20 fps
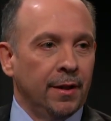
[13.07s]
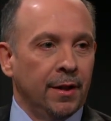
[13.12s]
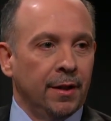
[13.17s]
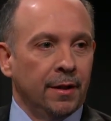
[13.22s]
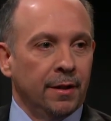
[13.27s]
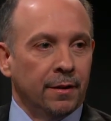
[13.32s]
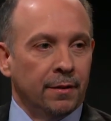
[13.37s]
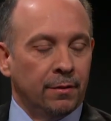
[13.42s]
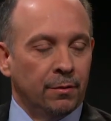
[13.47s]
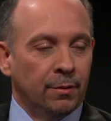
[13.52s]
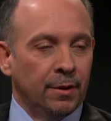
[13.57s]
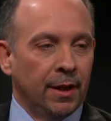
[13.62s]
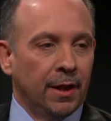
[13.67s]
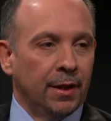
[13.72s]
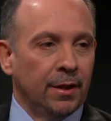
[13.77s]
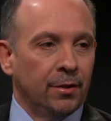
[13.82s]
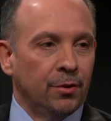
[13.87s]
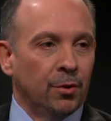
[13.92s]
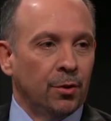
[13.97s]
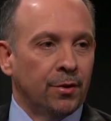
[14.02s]
in
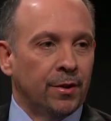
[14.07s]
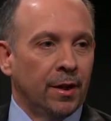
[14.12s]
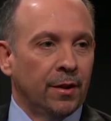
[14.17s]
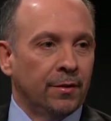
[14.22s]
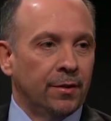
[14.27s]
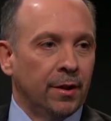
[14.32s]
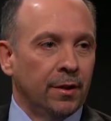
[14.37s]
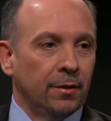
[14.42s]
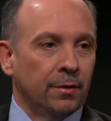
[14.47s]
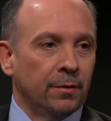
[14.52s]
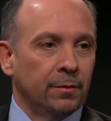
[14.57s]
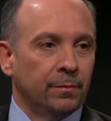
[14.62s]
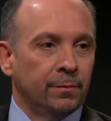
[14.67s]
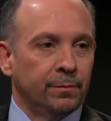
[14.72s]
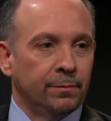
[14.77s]
creating the Georgetown Center.